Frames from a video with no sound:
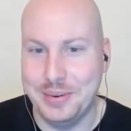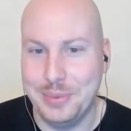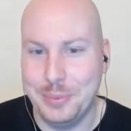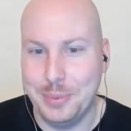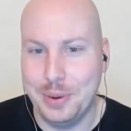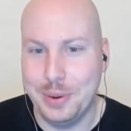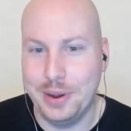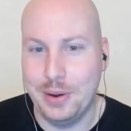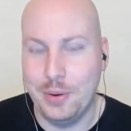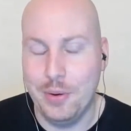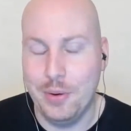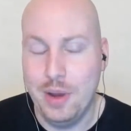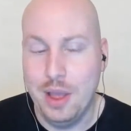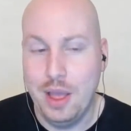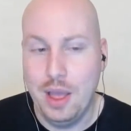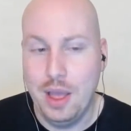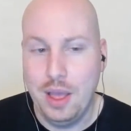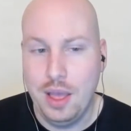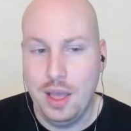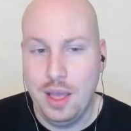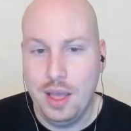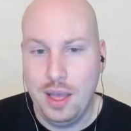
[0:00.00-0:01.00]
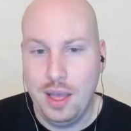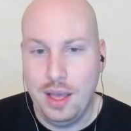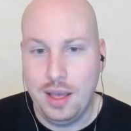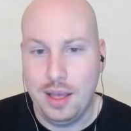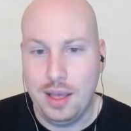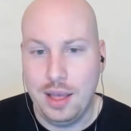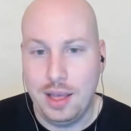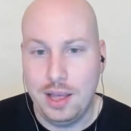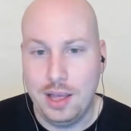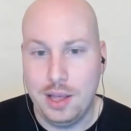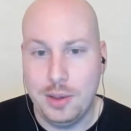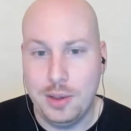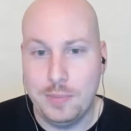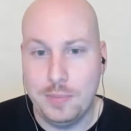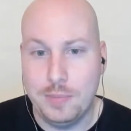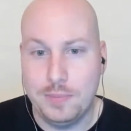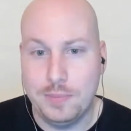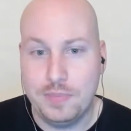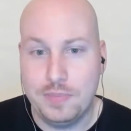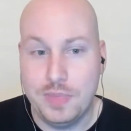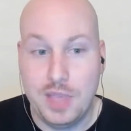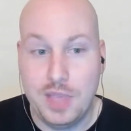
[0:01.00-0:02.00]
Well,
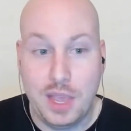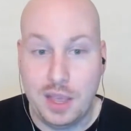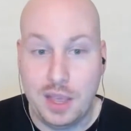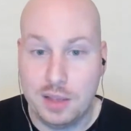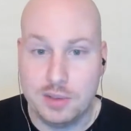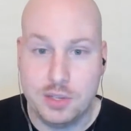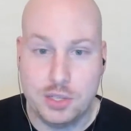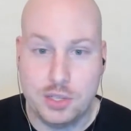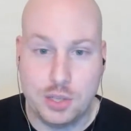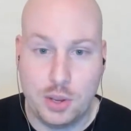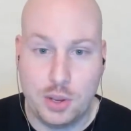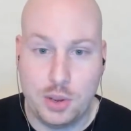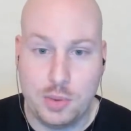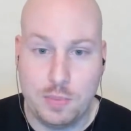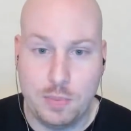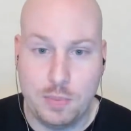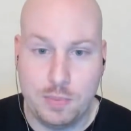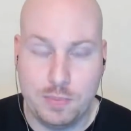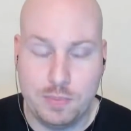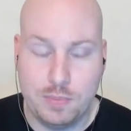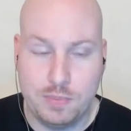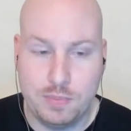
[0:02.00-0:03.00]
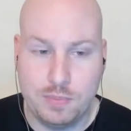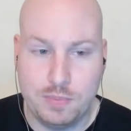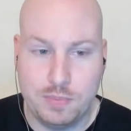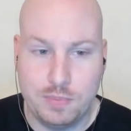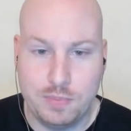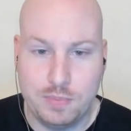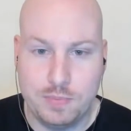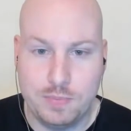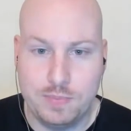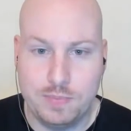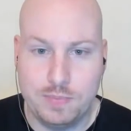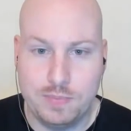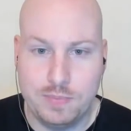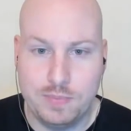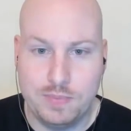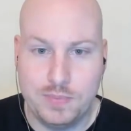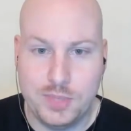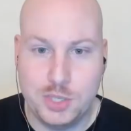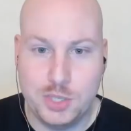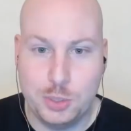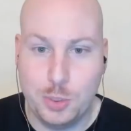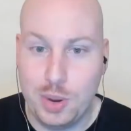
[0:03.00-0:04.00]
so
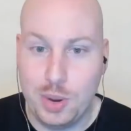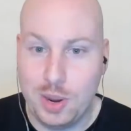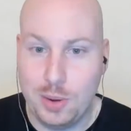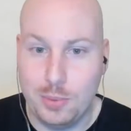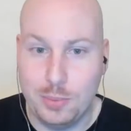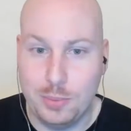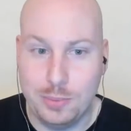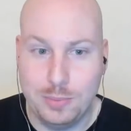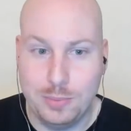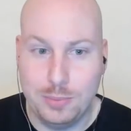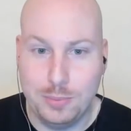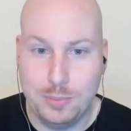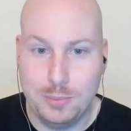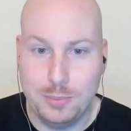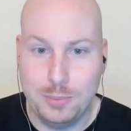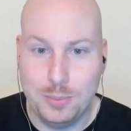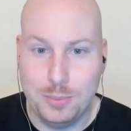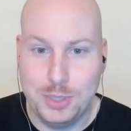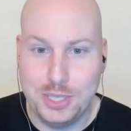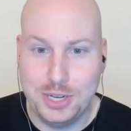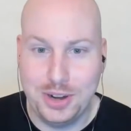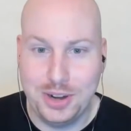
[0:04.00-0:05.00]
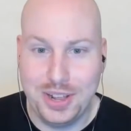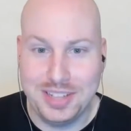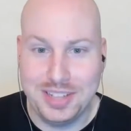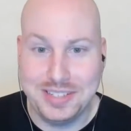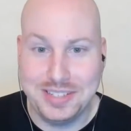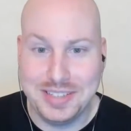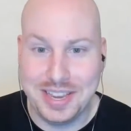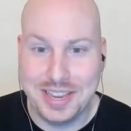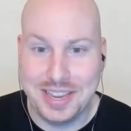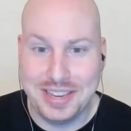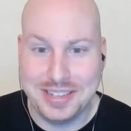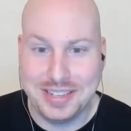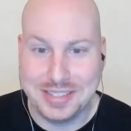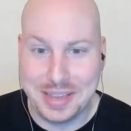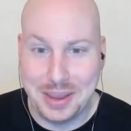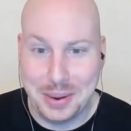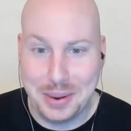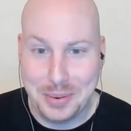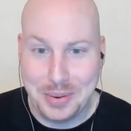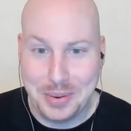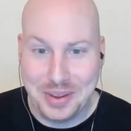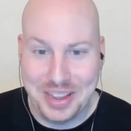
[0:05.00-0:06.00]
Joelle, would you like to take us
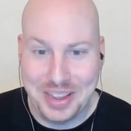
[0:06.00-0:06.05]
out?